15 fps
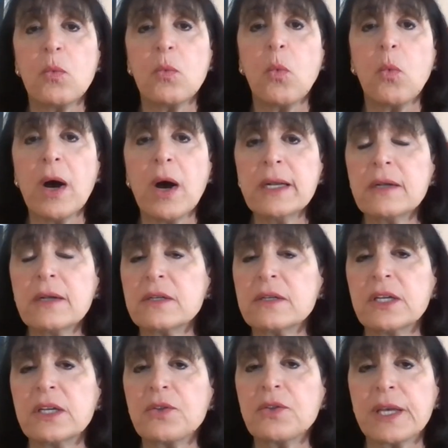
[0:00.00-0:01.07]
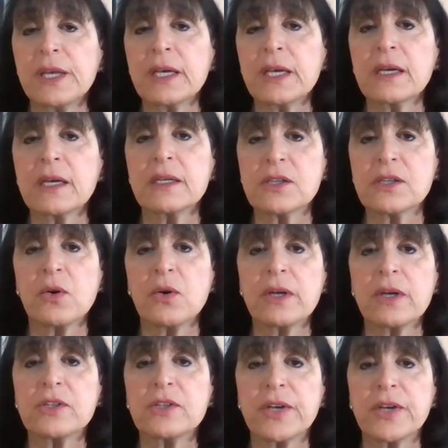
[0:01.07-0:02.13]
What do you think is
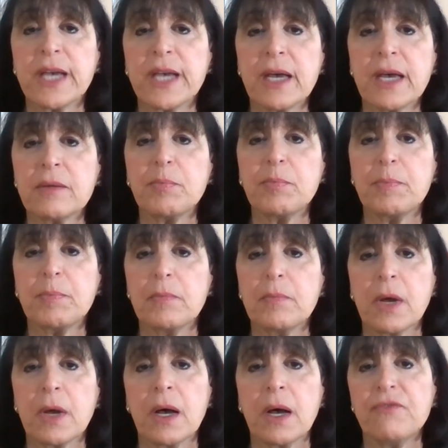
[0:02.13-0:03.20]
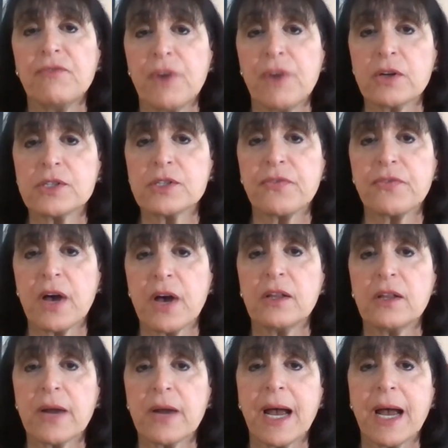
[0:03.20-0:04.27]
going to get uh, voters of
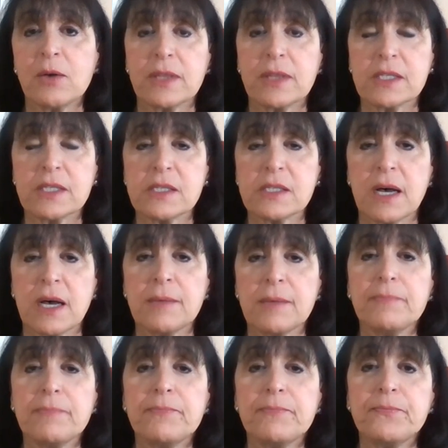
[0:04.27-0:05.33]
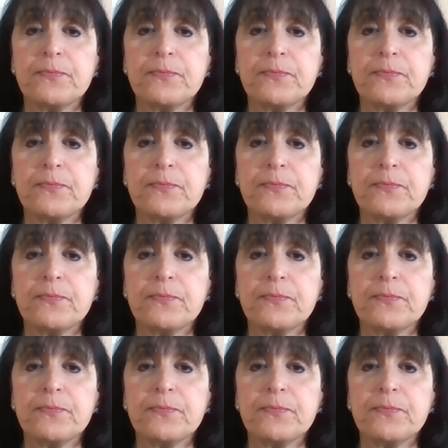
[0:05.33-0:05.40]
color out this time?